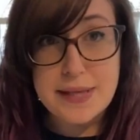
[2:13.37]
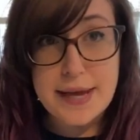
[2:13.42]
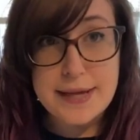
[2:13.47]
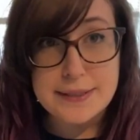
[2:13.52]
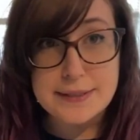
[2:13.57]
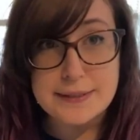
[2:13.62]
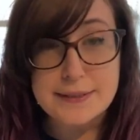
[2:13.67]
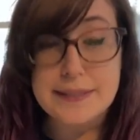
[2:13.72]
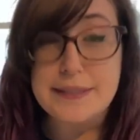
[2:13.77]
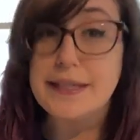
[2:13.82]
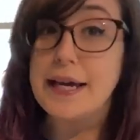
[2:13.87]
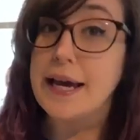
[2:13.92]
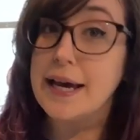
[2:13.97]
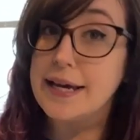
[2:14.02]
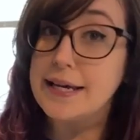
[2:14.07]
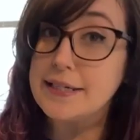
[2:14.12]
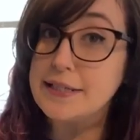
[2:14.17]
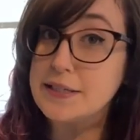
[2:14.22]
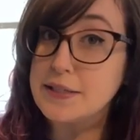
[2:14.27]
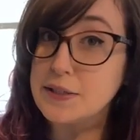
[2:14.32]
exactly
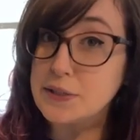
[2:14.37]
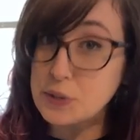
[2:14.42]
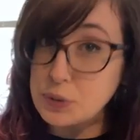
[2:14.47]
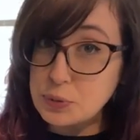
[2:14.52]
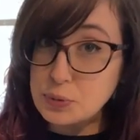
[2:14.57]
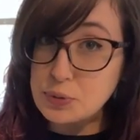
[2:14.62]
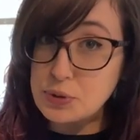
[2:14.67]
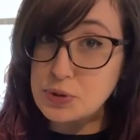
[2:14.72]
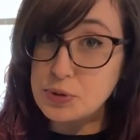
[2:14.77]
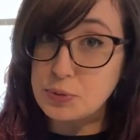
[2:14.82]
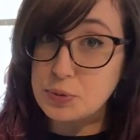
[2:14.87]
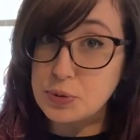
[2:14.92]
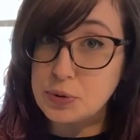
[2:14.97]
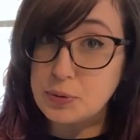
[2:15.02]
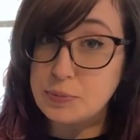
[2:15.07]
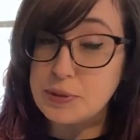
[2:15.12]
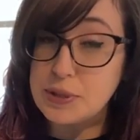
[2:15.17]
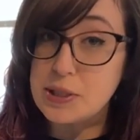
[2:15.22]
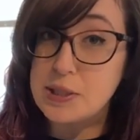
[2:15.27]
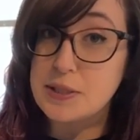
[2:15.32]
as
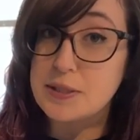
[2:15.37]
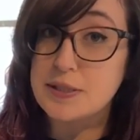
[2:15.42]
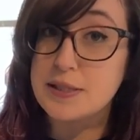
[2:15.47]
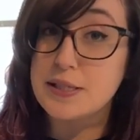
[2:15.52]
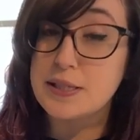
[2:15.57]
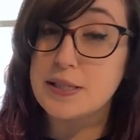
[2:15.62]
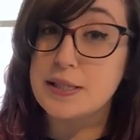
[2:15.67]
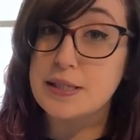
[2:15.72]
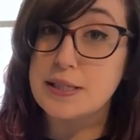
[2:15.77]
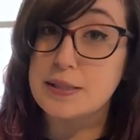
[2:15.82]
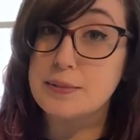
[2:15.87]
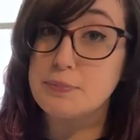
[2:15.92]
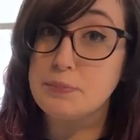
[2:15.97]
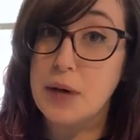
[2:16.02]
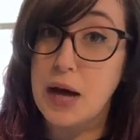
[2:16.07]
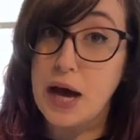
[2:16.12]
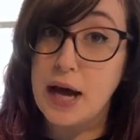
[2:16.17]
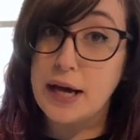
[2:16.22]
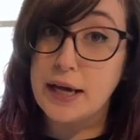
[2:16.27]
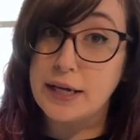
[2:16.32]
usual because this is
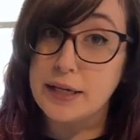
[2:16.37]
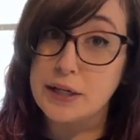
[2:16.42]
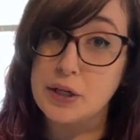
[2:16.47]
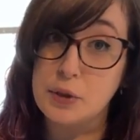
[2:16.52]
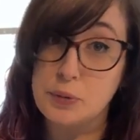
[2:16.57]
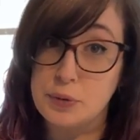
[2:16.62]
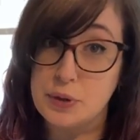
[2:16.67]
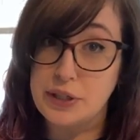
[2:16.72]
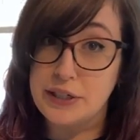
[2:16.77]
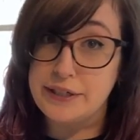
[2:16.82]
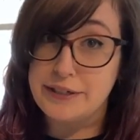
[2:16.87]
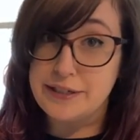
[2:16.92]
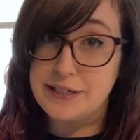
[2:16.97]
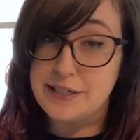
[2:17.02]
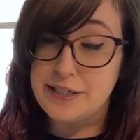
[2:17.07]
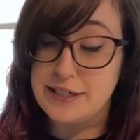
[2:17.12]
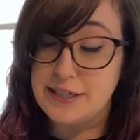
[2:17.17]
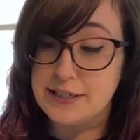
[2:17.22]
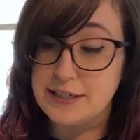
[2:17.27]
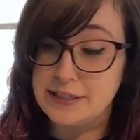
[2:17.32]
my
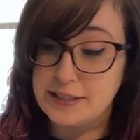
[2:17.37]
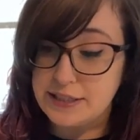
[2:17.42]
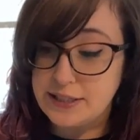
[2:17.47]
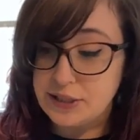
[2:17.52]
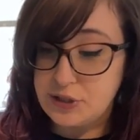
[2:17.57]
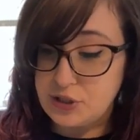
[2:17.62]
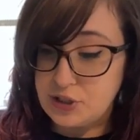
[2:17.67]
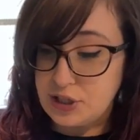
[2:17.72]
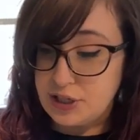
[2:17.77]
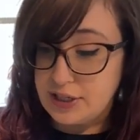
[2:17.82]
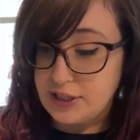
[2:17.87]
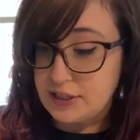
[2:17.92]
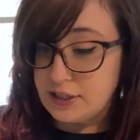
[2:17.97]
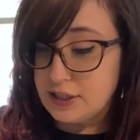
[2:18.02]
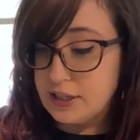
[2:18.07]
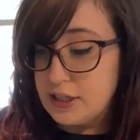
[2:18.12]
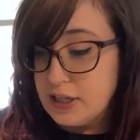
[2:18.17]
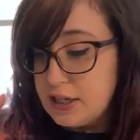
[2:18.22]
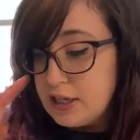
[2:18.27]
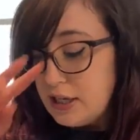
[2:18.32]
quarantine
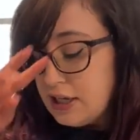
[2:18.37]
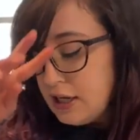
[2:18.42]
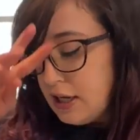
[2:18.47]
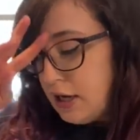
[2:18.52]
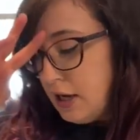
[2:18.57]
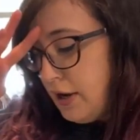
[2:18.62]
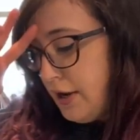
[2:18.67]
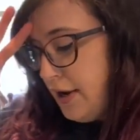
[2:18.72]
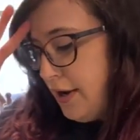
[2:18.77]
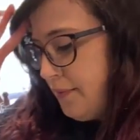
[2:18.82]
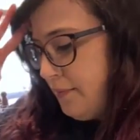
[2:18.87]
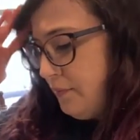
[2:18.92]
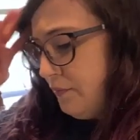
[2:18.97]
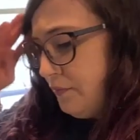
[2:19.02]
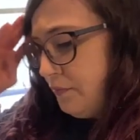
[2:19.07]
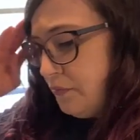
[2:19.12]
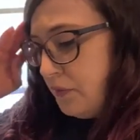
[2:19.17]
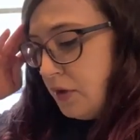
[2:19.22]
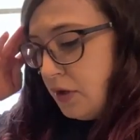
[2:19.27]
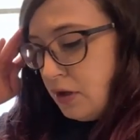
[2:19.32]
kitchen.
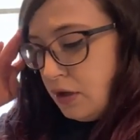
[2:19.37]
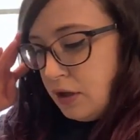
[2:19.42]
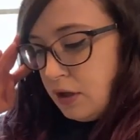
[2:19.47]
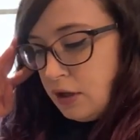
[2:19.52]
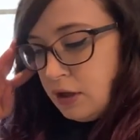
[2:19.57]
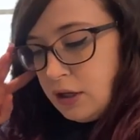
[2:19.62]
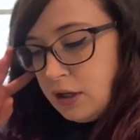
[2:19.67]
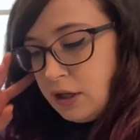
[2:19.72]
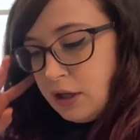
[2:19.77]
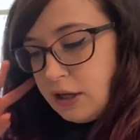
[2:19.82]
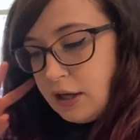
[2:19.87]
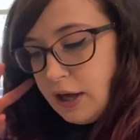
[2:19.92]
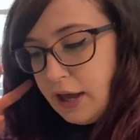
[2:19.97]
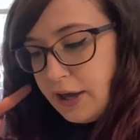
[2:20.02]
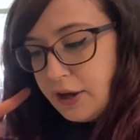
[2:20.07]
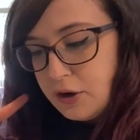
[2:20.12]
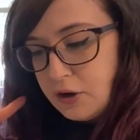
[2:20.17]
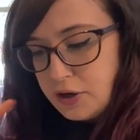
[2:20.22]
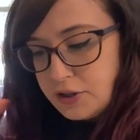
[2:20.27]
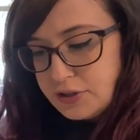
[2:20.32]
Um,
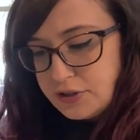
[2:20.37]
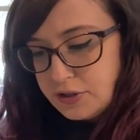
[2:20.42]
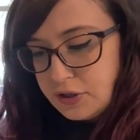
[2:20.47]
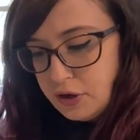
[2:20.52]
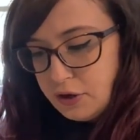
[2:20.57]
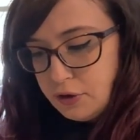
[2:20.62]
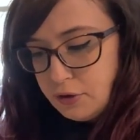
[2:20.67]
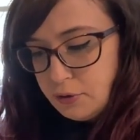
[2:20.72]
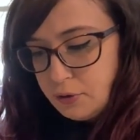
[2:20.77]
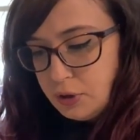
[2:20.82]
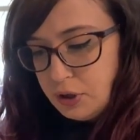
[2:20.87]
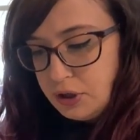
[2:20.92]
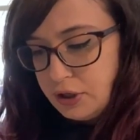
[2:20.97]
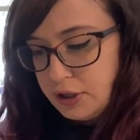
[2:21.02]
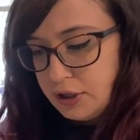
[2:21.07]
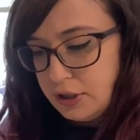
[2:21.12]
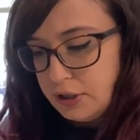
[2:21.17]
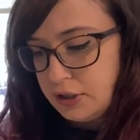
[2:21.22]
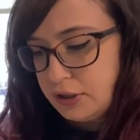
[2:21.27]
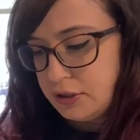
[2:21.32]
and also,
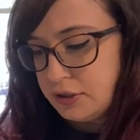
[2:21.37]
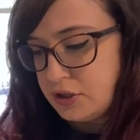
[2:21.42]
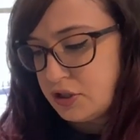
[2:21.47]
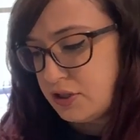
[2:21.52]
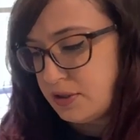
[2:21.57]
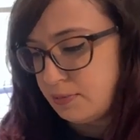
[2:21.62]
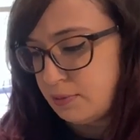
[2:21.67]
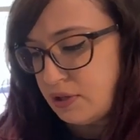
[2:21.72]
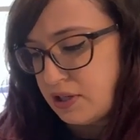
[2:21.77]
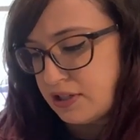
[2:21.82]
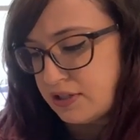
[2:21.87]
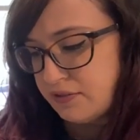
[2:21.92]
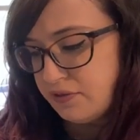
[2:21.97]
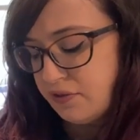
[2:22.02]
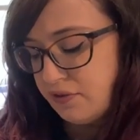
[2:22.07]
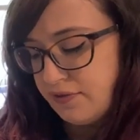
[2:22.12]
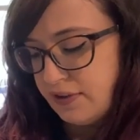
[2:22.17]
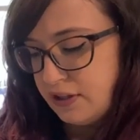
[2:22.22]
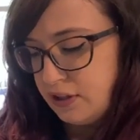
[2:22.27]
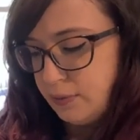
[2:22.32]
just because of
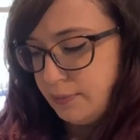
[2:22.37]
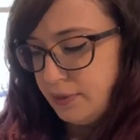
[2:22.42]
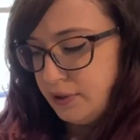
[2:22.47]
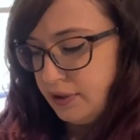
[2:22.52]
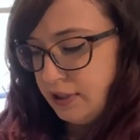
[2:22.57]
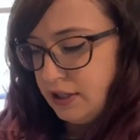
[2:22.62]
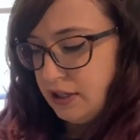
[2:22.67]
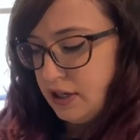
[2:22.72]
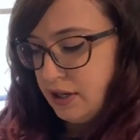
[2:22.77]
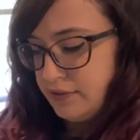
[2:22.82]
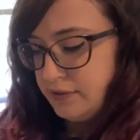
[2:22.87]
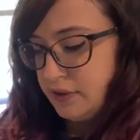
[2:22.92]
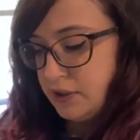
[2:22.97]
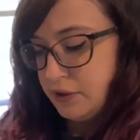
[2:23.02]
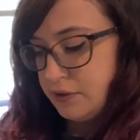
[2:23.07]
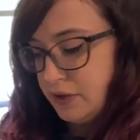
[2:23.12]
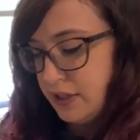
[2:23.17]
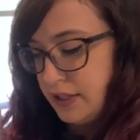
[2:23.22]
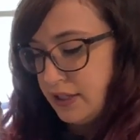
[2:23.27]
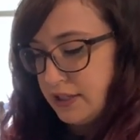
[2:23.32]
availability of
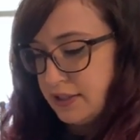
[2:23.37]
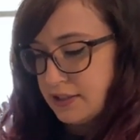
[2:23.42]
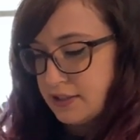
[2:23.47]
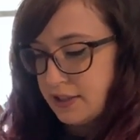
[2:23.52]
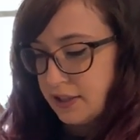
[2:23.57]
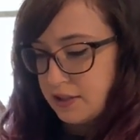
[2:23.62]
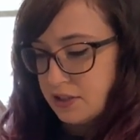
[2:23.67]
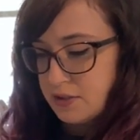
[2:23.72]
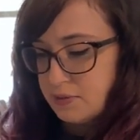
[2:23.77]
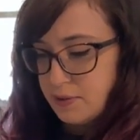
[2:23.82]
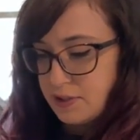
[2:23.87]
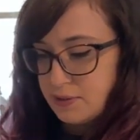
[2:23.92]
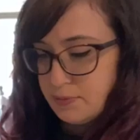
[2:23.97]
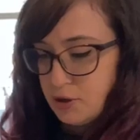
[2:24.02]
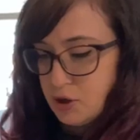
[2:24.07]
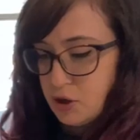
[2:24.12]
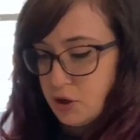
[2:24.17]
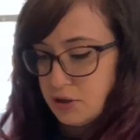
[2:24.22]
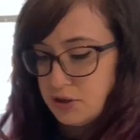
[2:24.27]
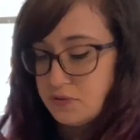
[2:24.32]
ingredients. Like this
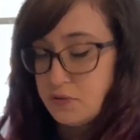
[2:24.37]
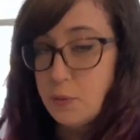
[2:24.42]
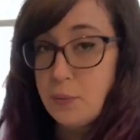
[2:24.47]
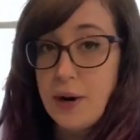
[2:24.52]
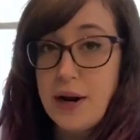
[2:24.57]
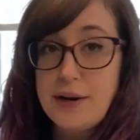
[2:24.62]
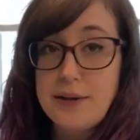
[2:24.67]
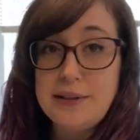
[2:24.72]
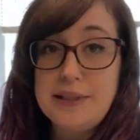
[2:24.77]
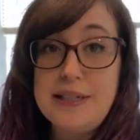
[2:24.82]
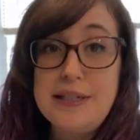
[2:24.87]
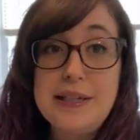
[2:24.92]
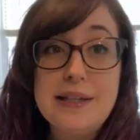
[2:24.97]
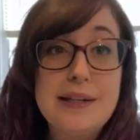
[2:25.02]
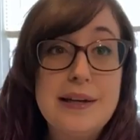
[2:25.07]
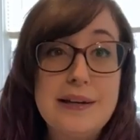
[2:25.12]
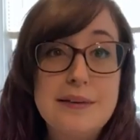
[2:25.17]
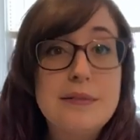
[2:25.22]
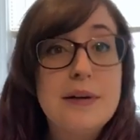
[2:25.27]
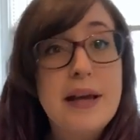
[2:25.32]
recipe calls for
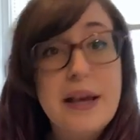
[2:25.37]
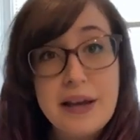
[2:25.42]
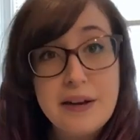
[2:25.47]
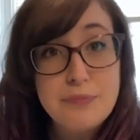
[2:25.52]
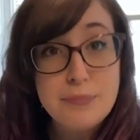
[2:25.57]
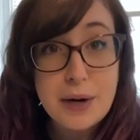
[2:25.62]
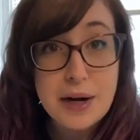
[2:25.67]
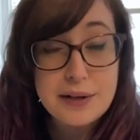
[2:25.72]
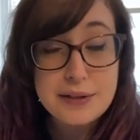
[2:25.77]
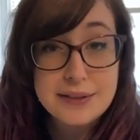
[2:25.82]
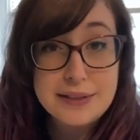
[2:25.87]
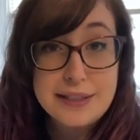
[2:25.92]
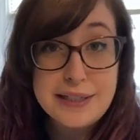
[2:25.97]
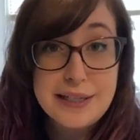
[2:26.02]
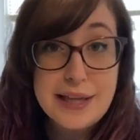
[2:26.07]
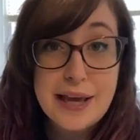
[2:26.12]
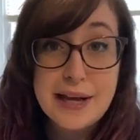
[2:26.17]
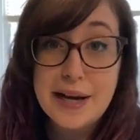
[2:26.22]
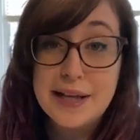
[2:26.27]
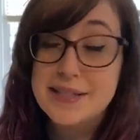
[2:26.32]
broccolini. I don't have
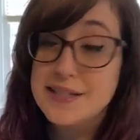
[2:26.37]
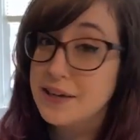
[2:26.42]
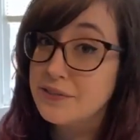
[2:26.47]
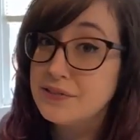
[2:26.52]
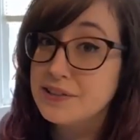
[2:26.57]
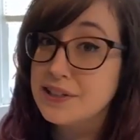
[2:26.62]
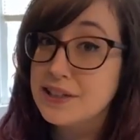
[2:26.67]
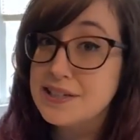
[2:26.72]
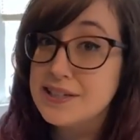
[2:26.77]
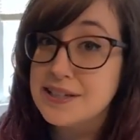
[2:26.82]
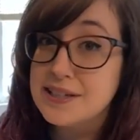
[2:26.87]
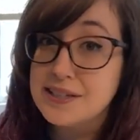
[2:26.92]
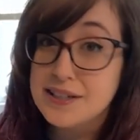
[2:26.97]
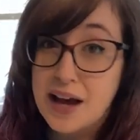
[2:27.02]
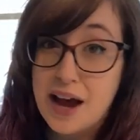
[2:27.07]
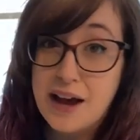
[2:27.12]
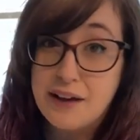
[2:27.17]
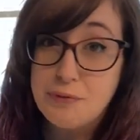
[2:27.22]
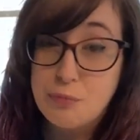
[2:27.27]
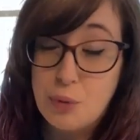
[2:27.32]
broccolini and I definitely did
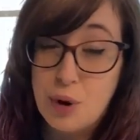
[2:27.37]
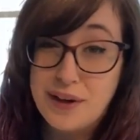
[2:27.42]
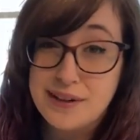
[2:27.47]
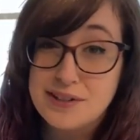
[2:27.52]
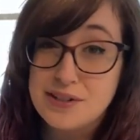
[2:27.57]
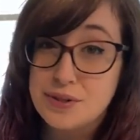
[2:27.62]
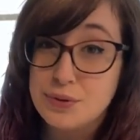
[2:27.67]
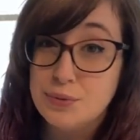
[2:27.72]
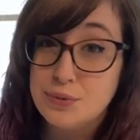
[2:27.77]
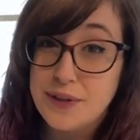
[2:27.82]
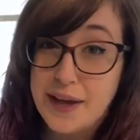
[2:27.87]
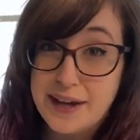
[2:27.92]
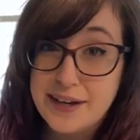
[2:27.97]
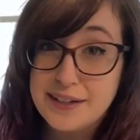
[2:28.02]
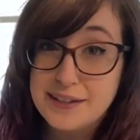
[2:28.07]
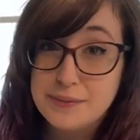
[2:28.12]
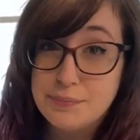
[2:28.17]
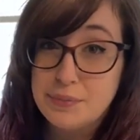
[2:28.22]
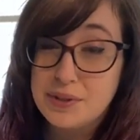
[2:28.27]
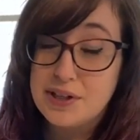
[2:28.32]
not want to get
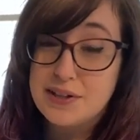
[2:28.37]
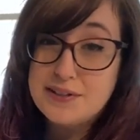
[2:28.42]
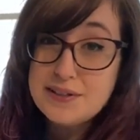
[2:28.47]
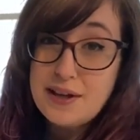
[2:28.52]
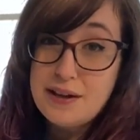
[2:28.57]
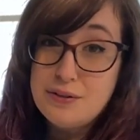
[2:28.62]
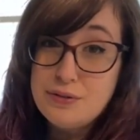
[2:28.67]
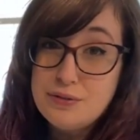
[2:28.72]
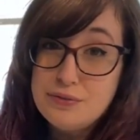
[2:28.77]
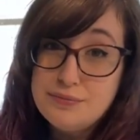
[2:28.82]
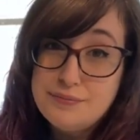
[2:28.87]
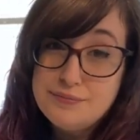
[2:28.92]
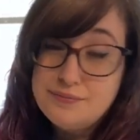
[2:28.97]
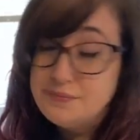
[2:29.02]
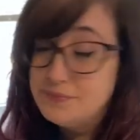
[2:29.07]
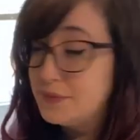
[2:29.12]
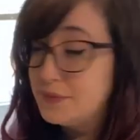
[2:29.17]
it because I don't,